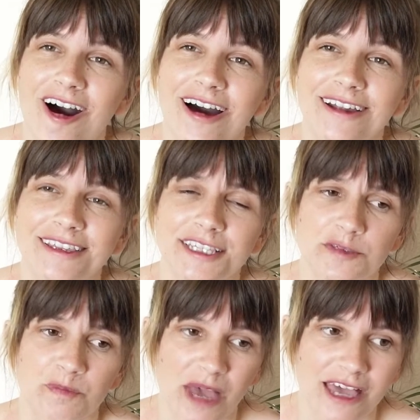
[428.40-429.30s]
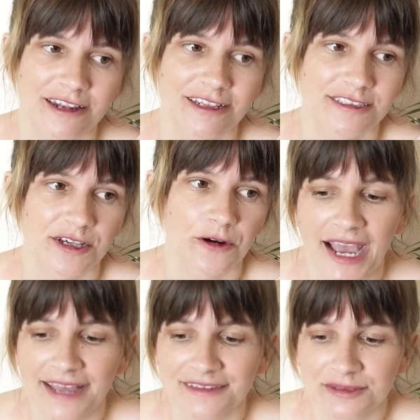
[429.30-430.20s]
on this bed. So I
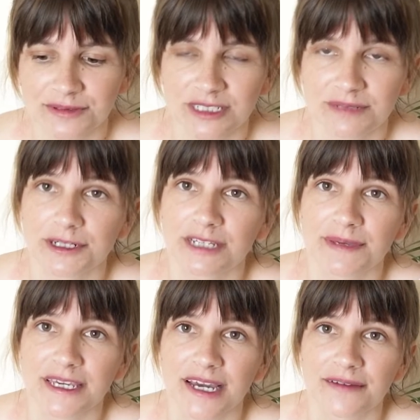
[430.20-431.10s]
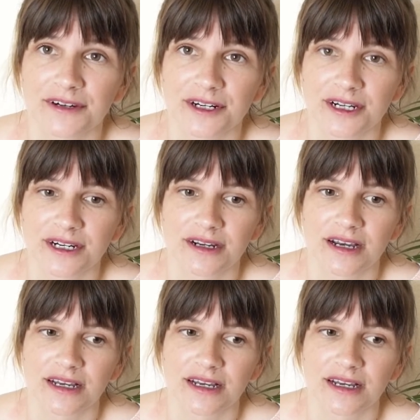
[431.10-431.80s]
had this really pretty pink comforter.